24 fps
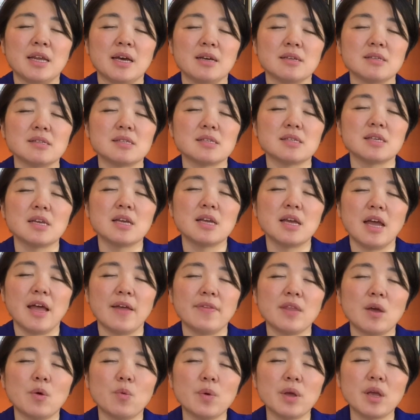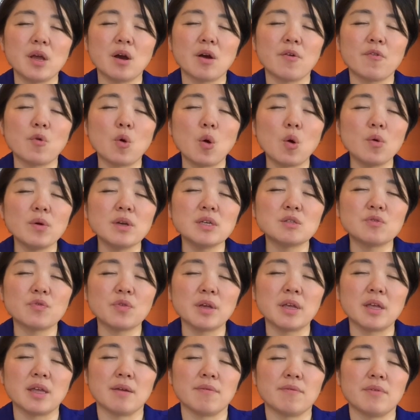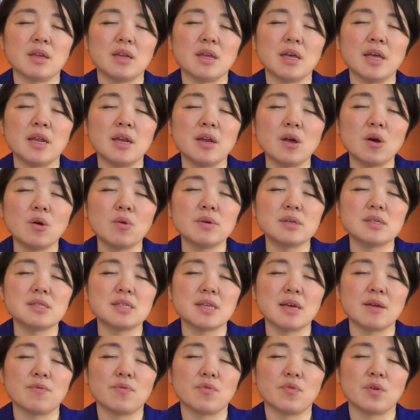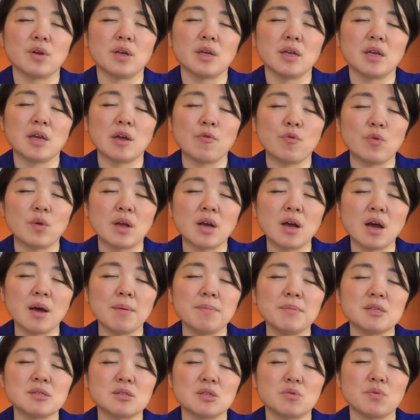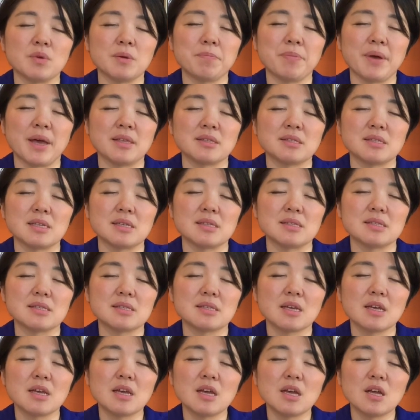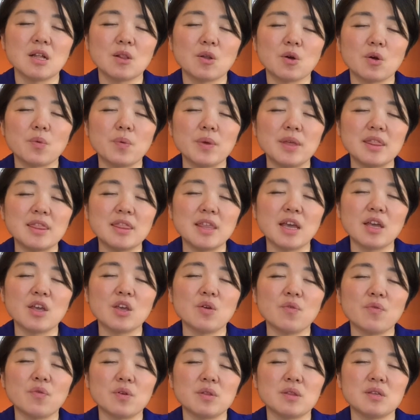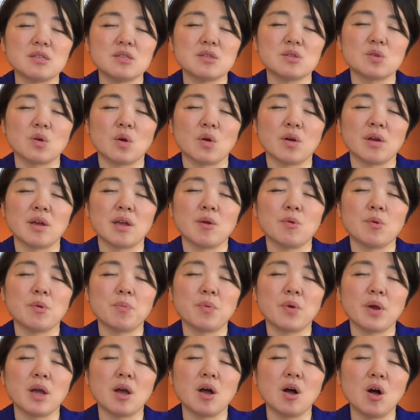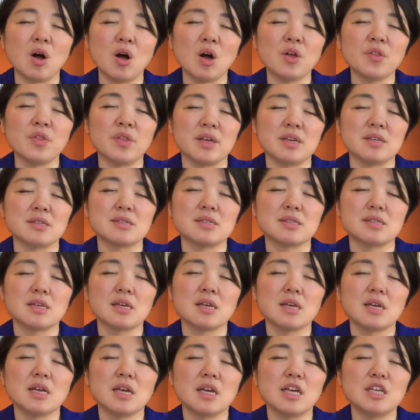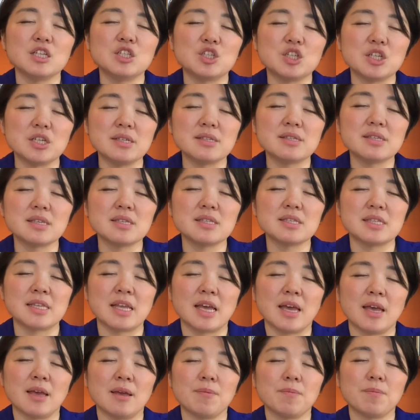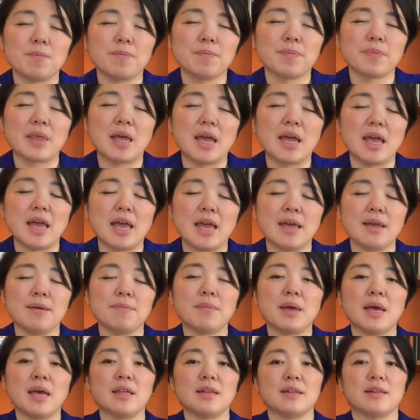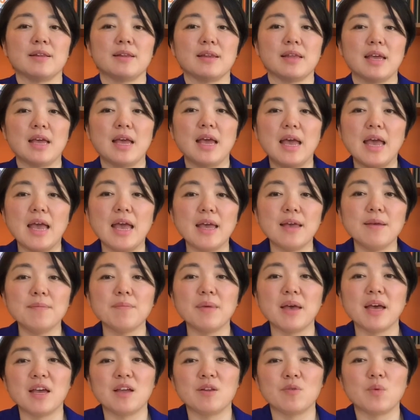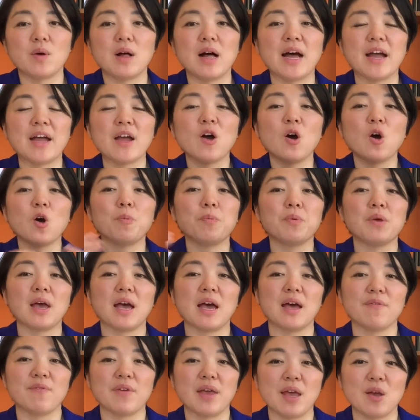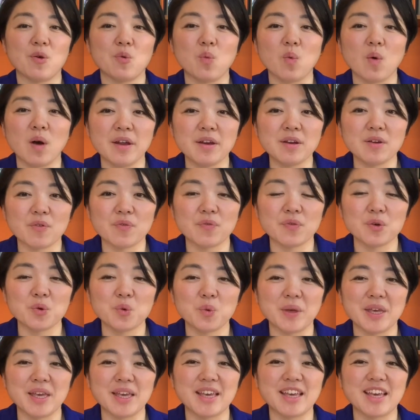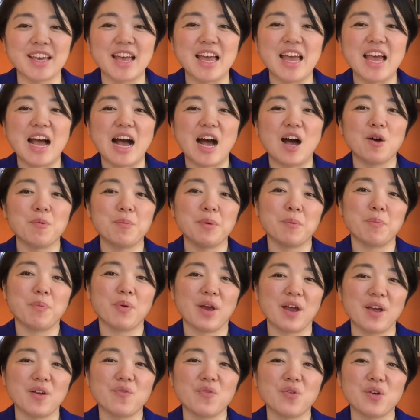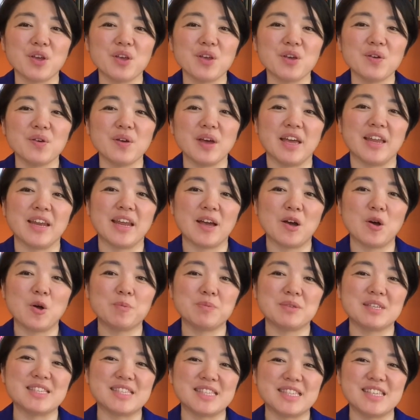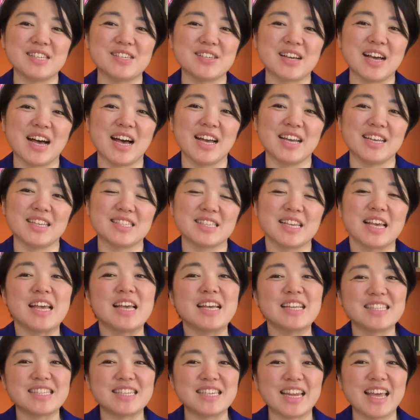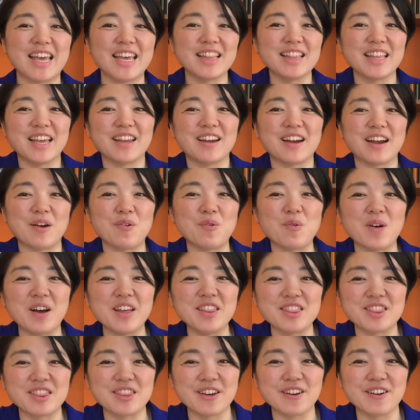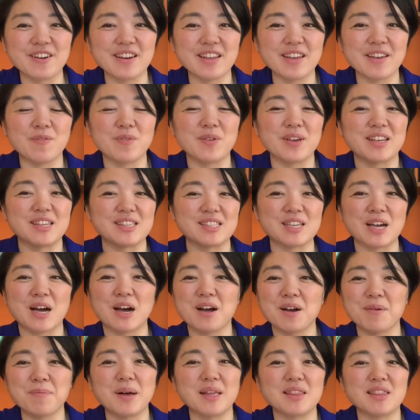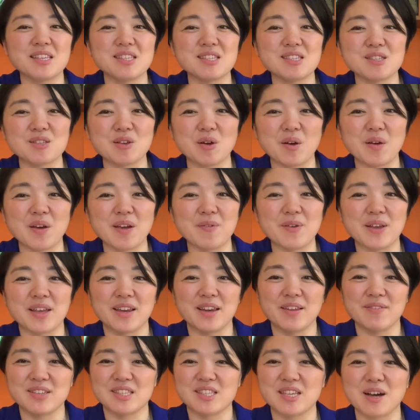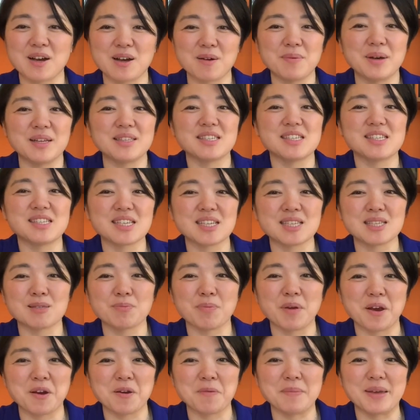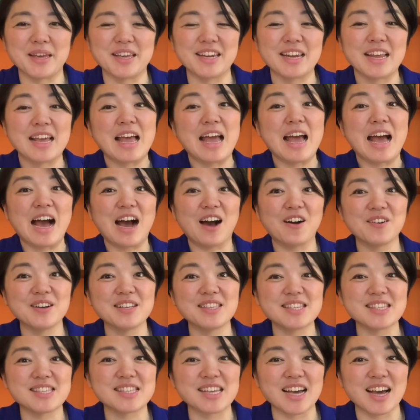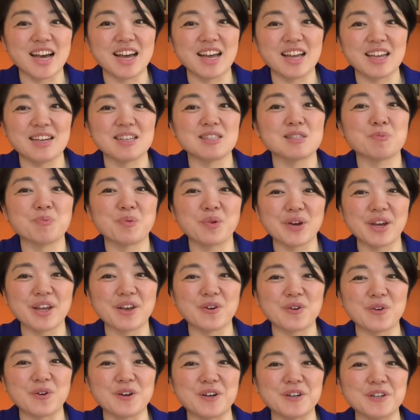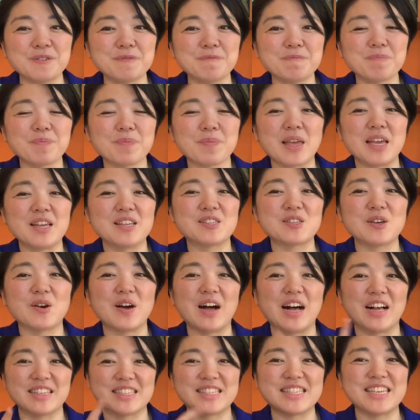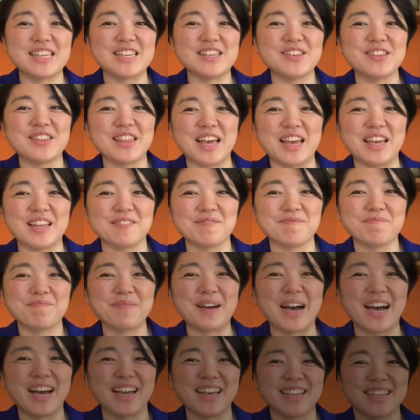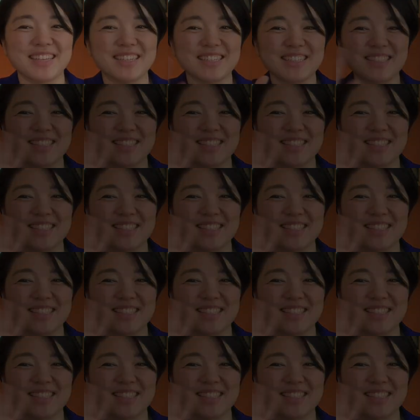us, and that we are always forgiven and always set free if we come into repentance. Lord, we thank you for this story and we pray all this in Jesus' name. Amen. Amen. Well, I hope you have a wonderful week. I'll be praying for you and I hope to see you guys today later at 1.30 and we can talk about this story. We can even talk about this experiment, how it's done. It's pretty cool. So I'll see you then. Bye.